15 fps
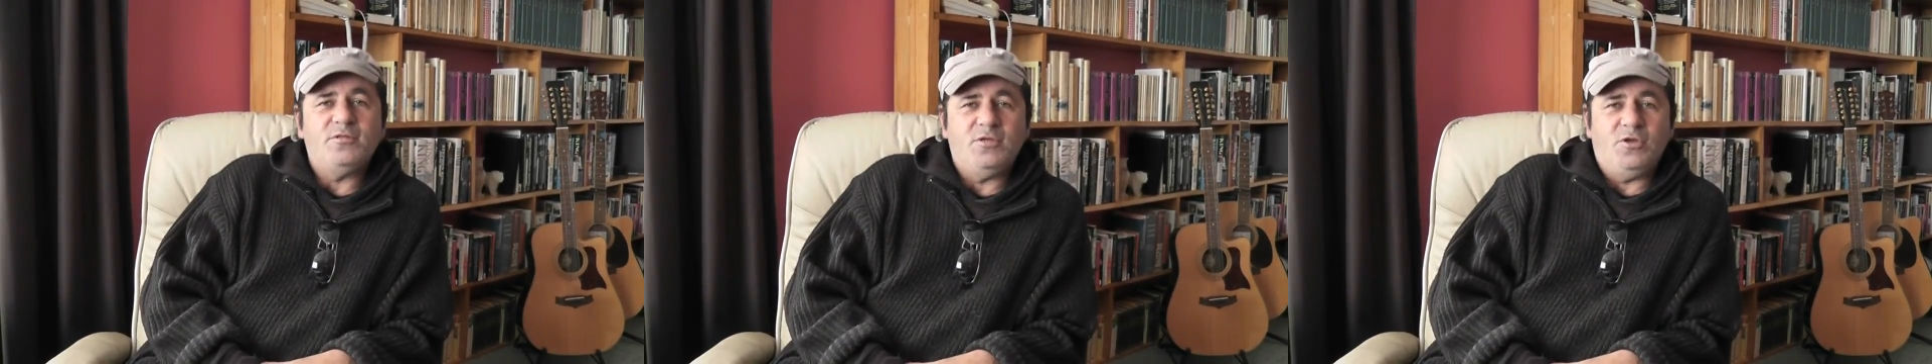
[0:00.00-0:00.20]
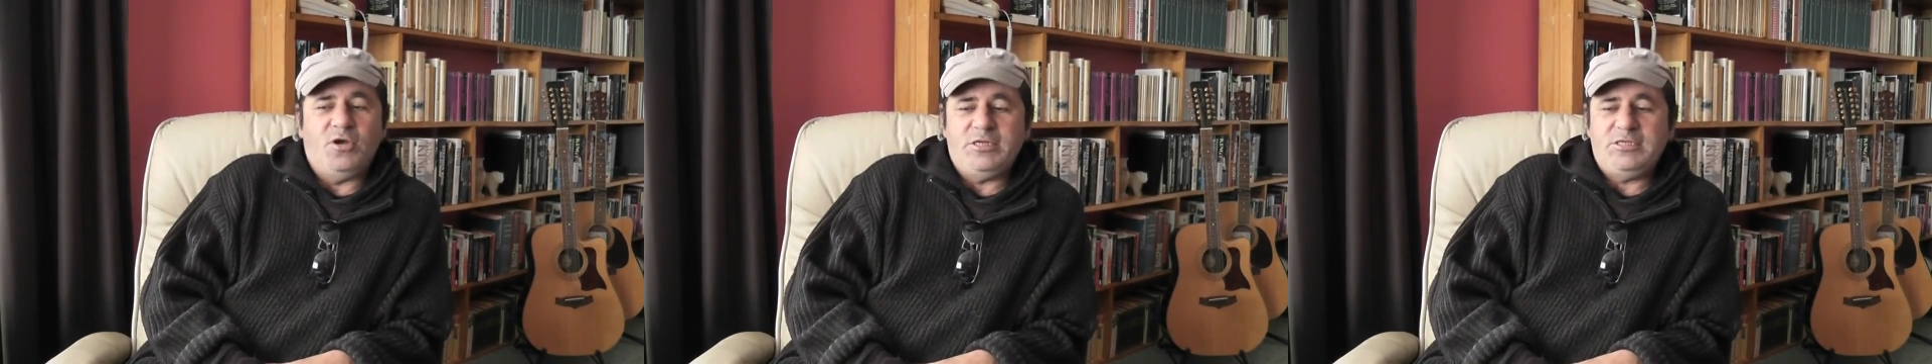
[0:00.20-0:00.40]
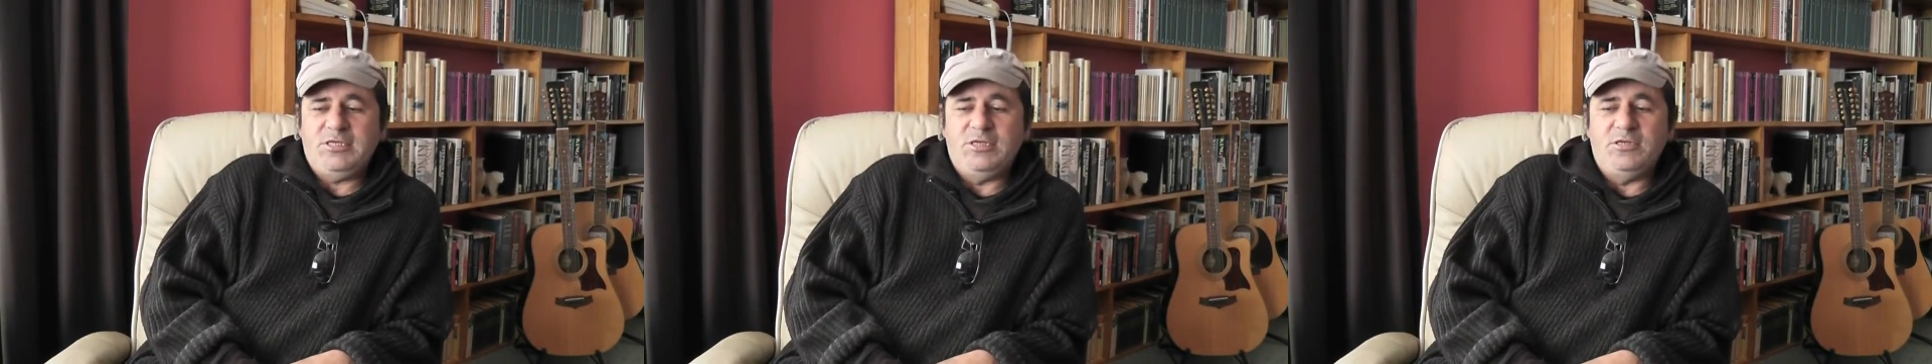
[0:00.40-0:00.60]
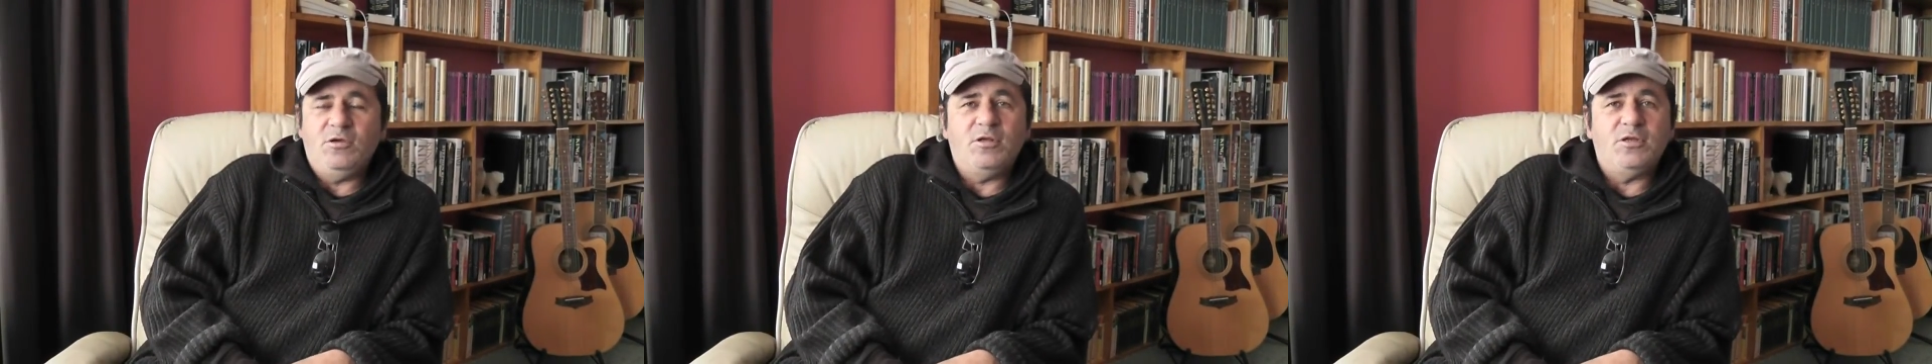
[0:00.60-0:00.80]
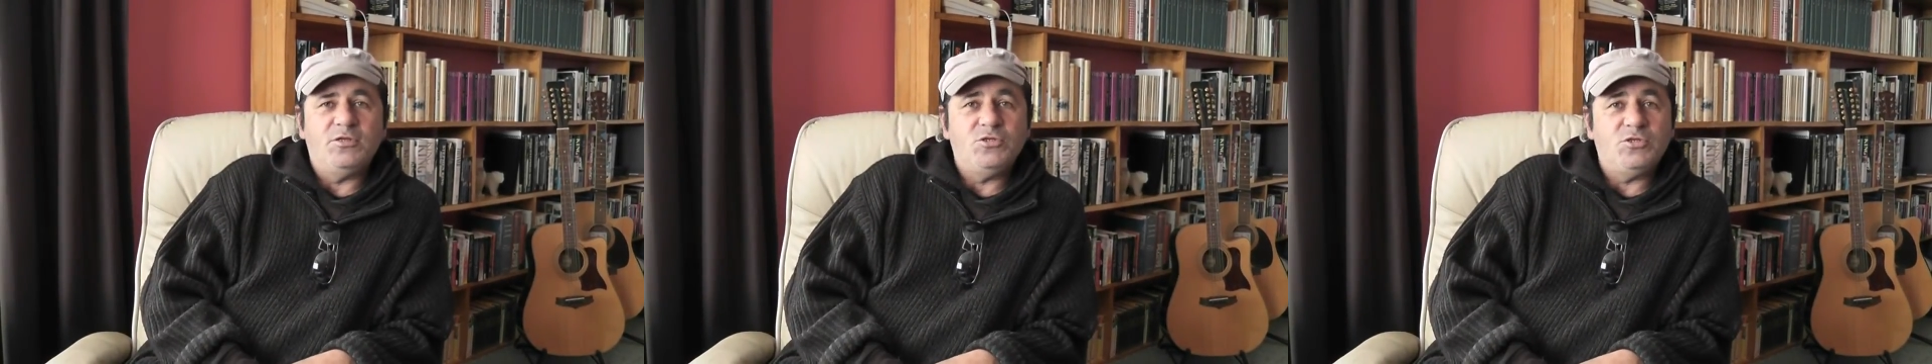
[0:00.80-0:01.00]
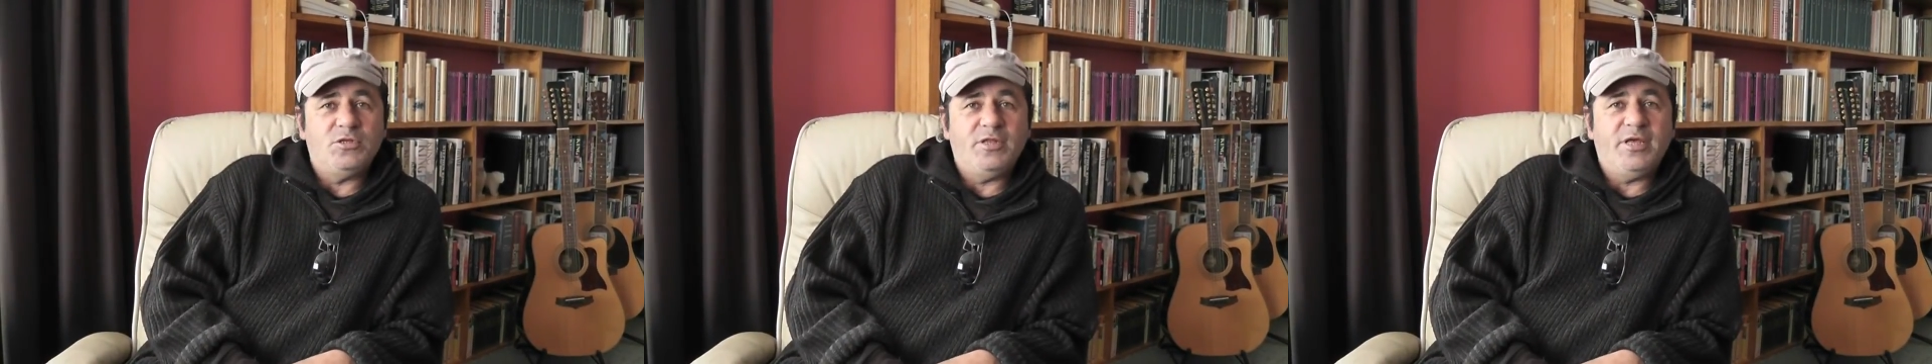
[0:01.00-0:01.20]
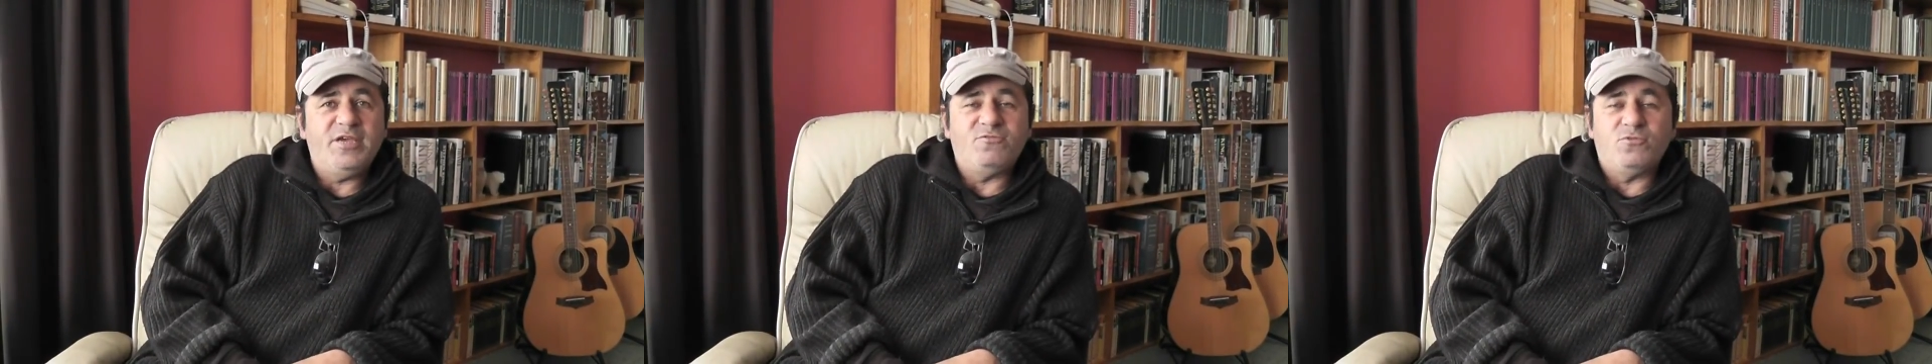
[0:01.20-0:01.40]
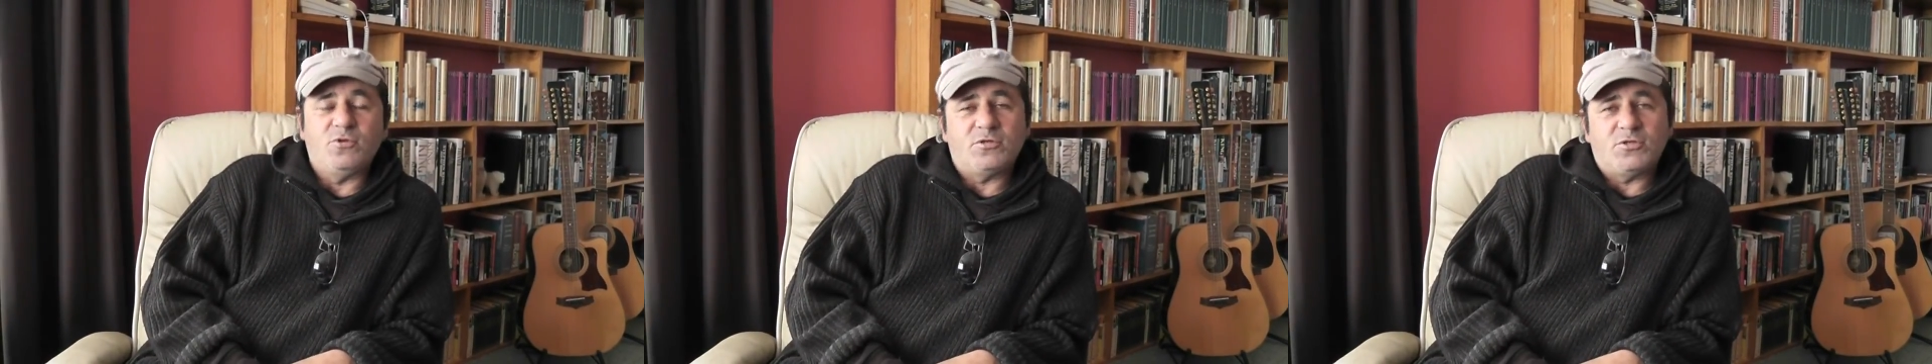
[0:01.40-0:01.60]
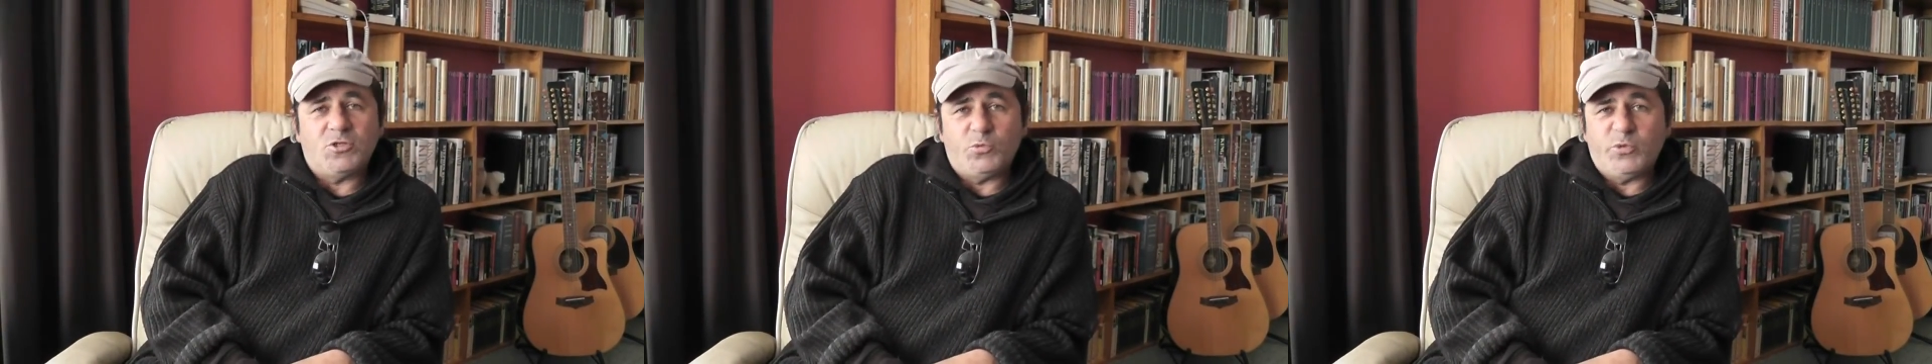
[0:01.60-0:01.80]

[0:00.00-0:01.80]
the IT knowledge, and they've looked at the